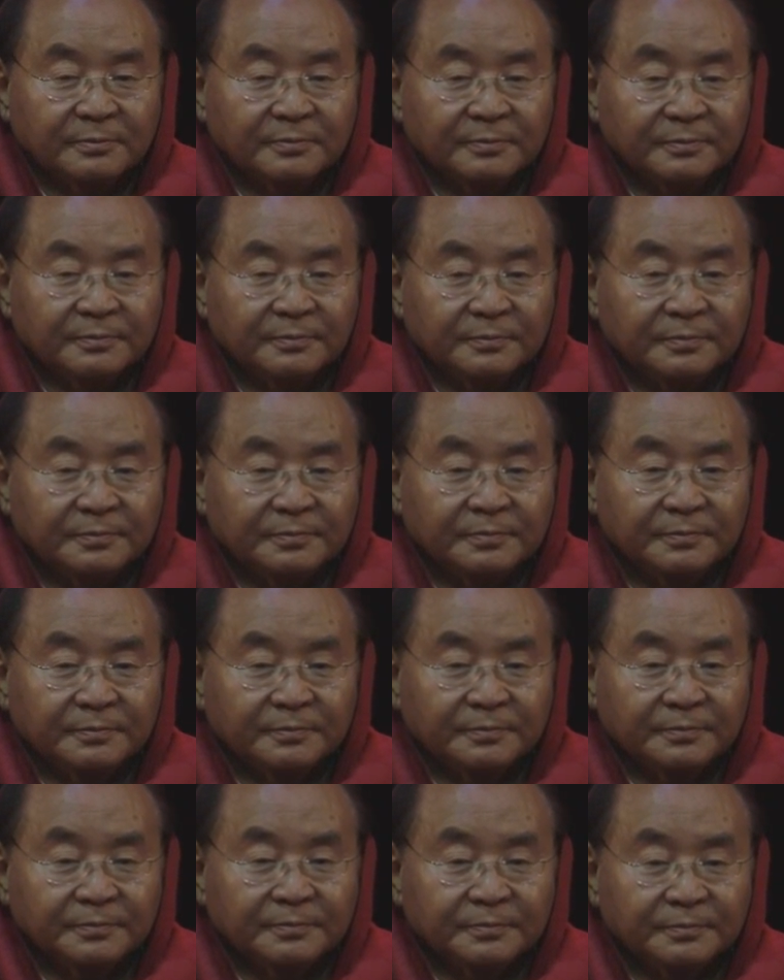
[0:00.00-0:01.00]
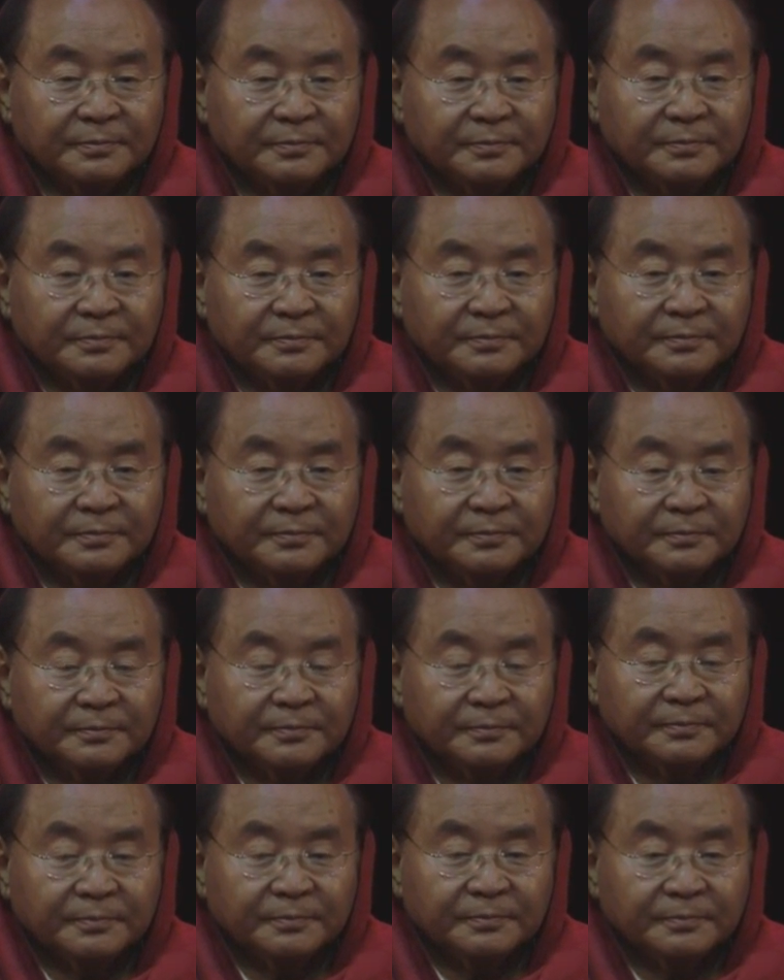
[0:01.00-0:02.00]

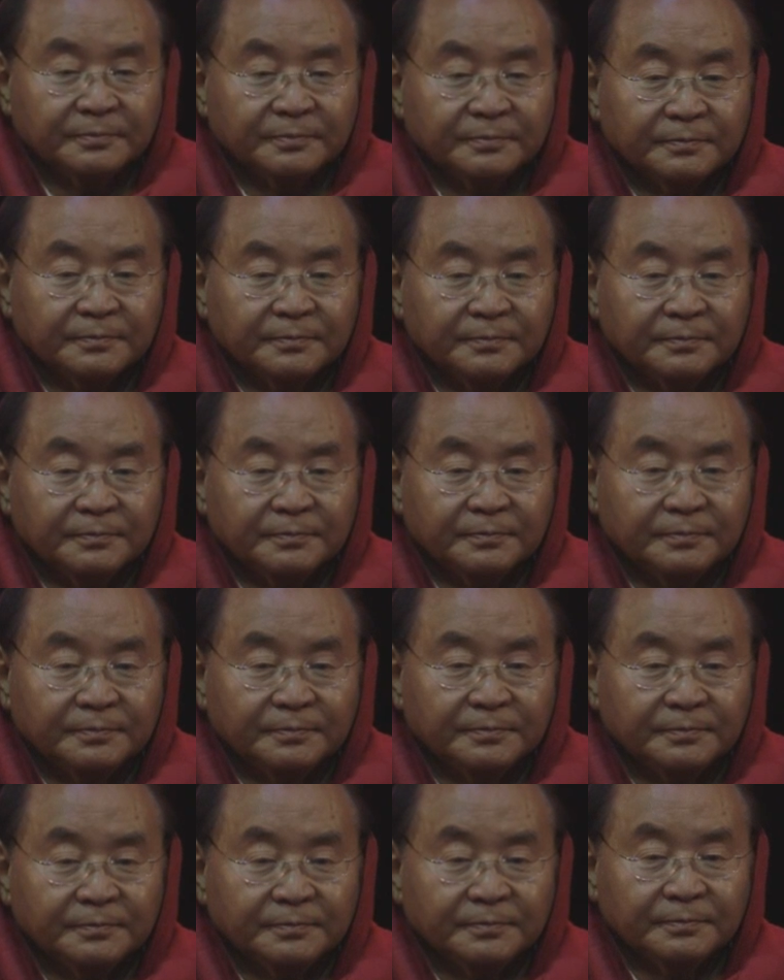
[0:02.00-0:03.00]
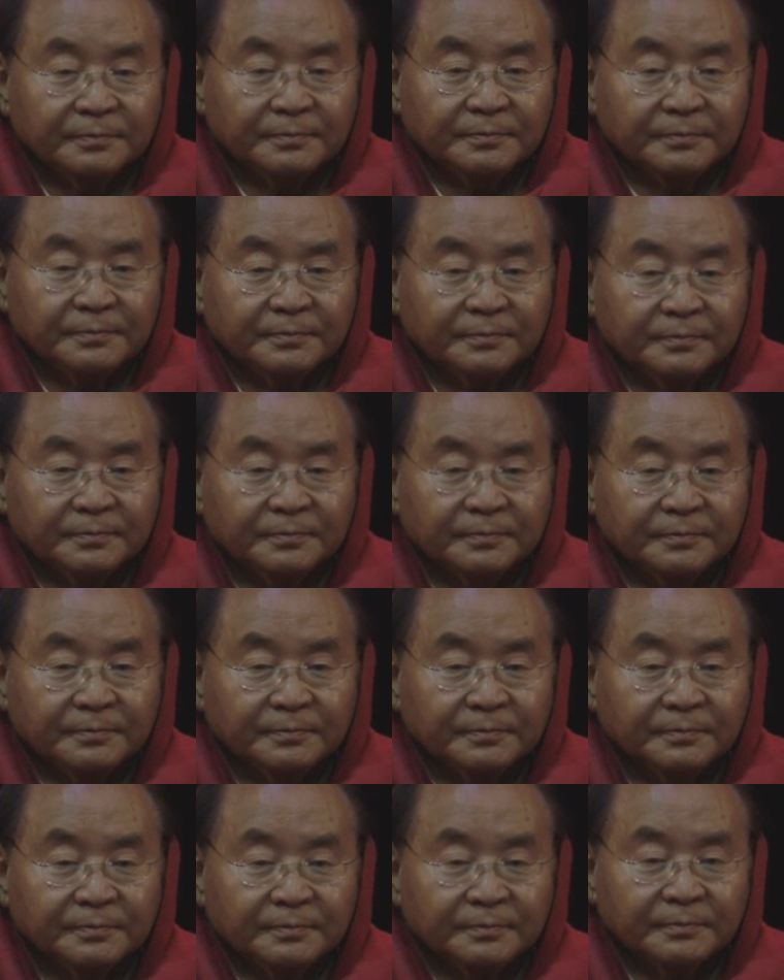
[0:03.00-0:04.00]

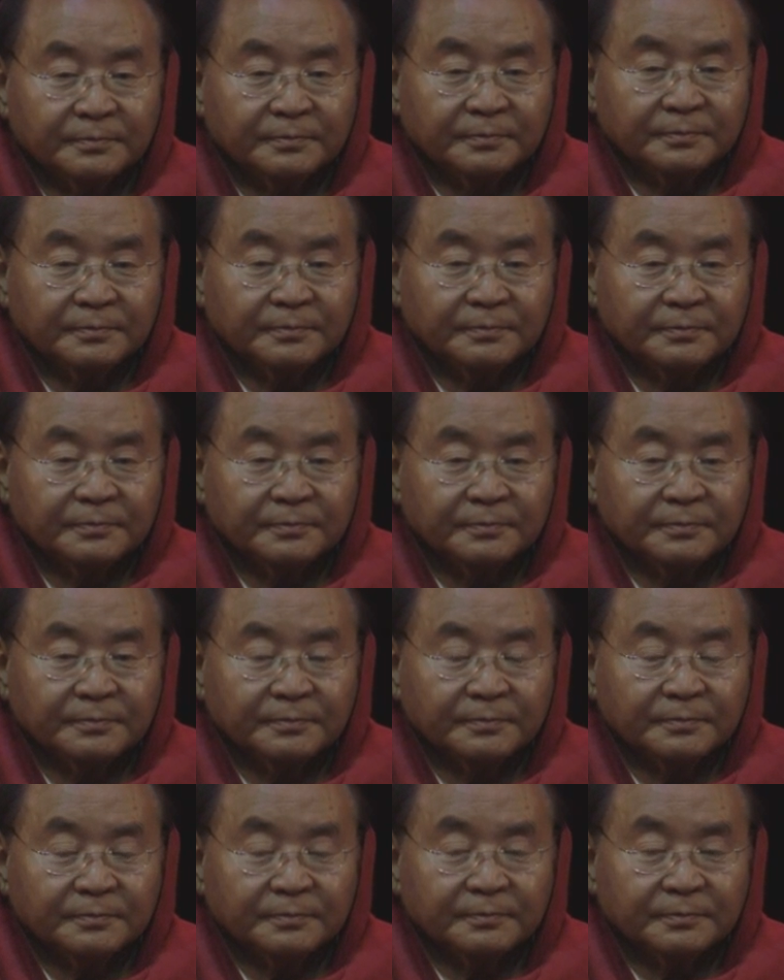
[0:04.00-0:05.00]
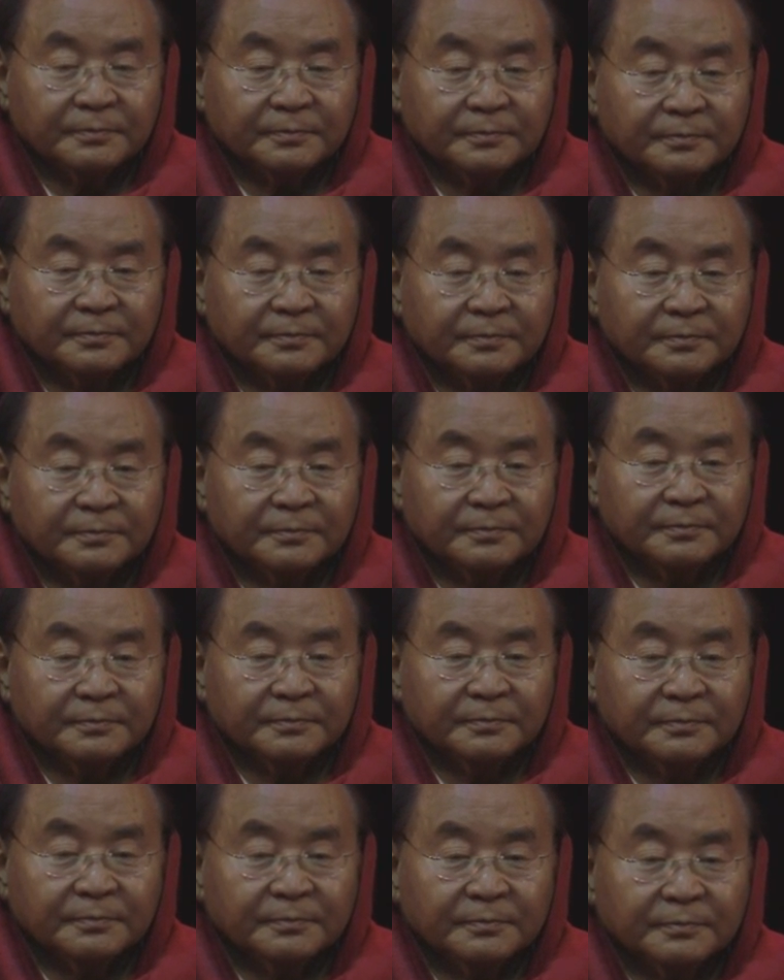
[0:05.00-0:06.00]

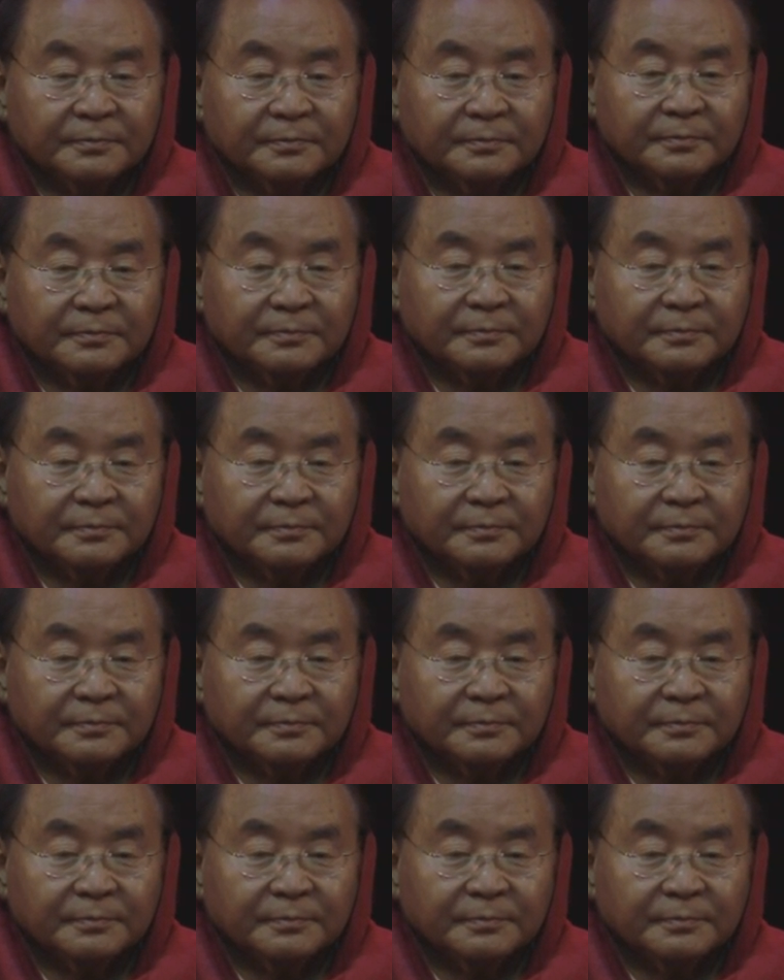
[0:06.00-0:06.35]
Nobody speaks.